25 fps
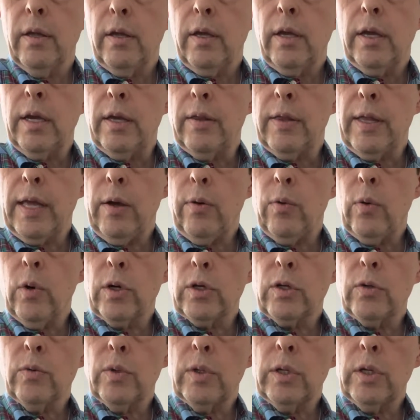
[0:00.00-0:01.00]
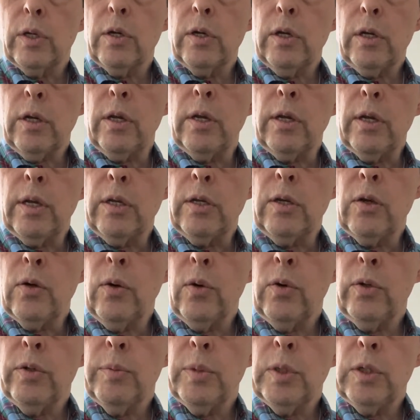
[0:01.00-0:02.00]
and that works really good. And you
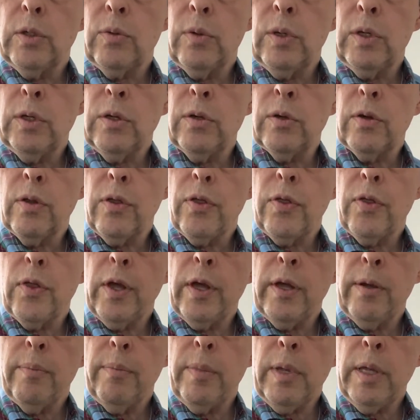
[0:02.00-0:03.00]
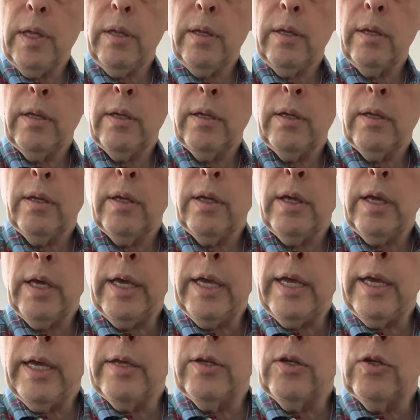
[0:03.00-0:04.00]
hold it between your thumb
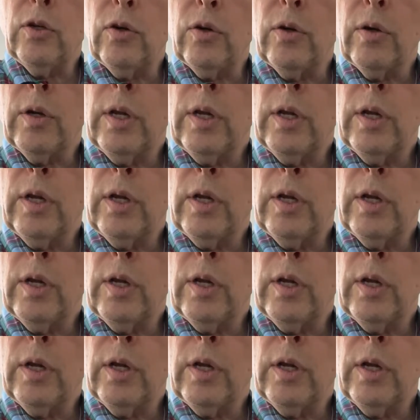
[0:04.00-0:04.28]
and your